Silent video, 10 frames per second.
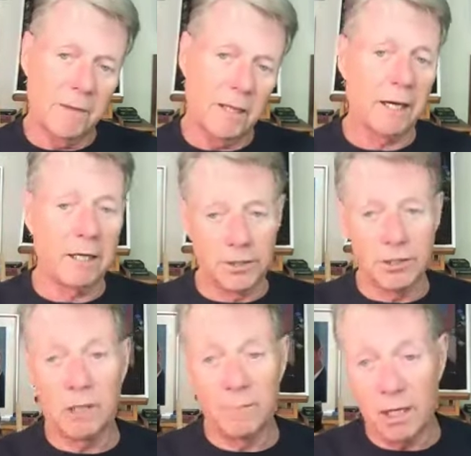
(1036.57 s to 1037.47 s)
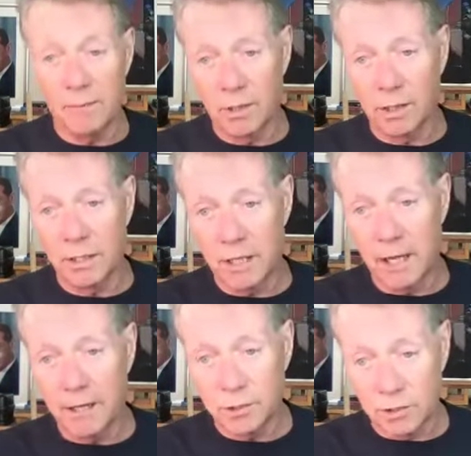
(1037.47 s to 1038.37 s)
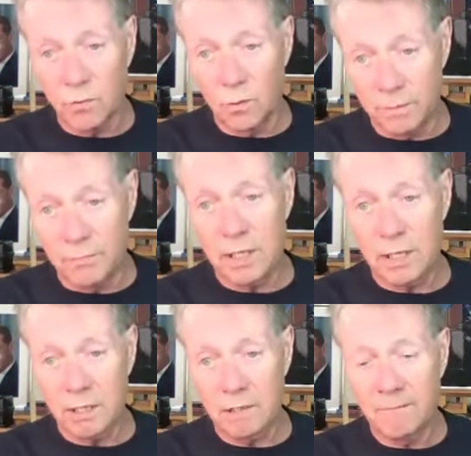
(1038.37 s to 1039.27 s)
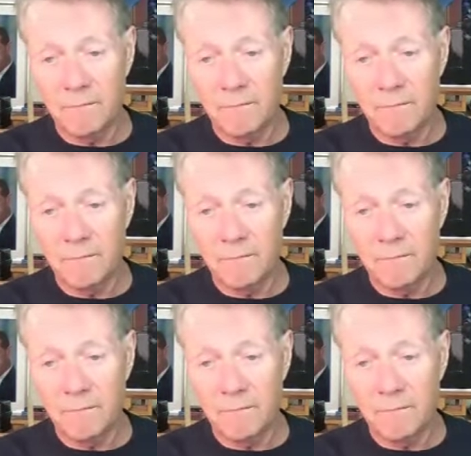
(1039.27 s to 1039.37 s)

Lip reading: like a histocompatibility antigen would be,